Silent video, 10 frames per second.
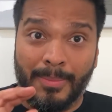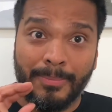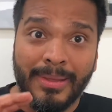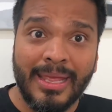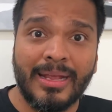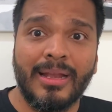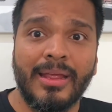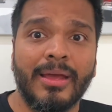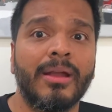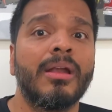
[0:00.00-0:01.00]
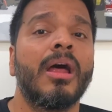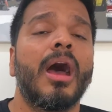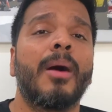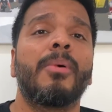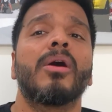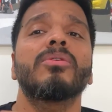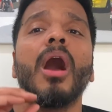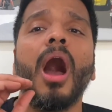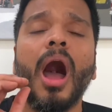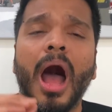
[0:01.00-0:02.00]
Be clear about
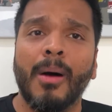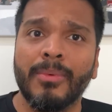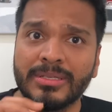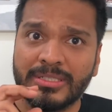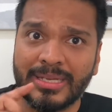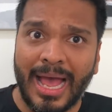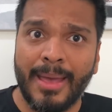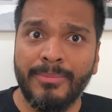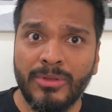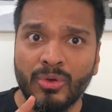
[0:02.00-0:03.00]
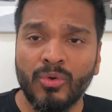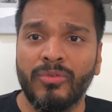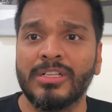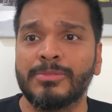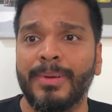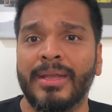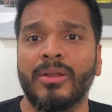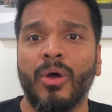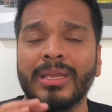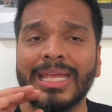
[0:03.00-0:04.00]
how much time you will spend
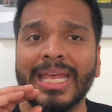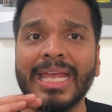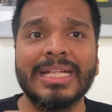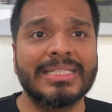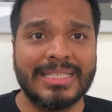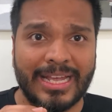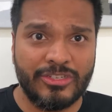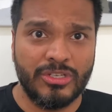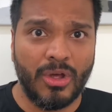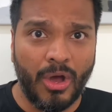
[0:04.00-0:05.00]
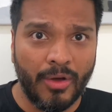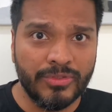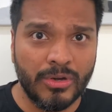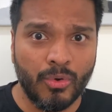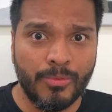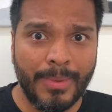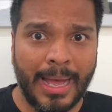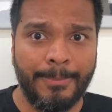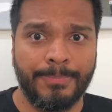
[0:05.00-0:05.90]
on each section of the roadmap.